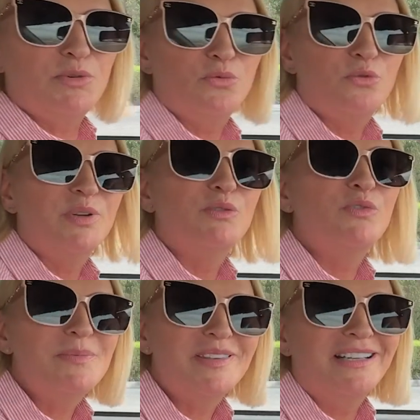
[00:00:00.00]
will be
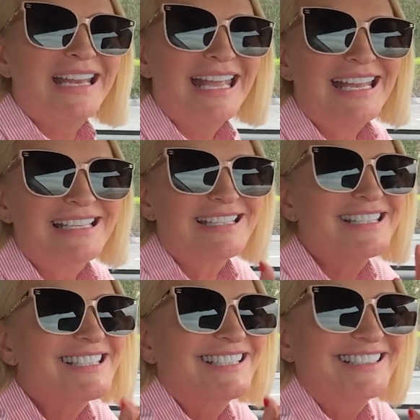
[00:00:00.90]
rubbing their
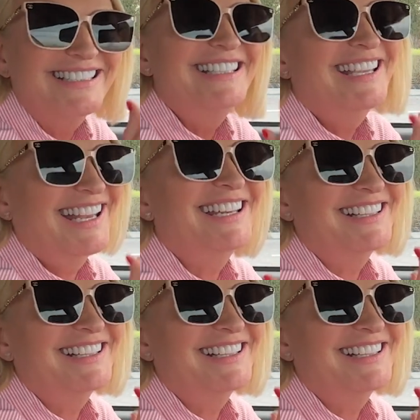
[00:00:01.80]
hands in